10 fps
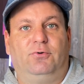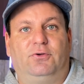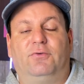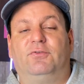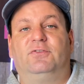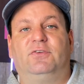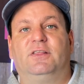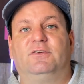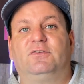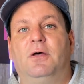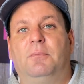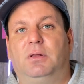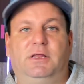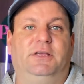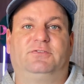So if you see this,
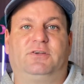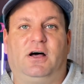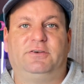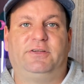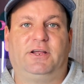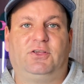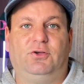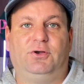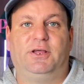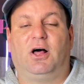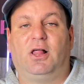please contact QIDI.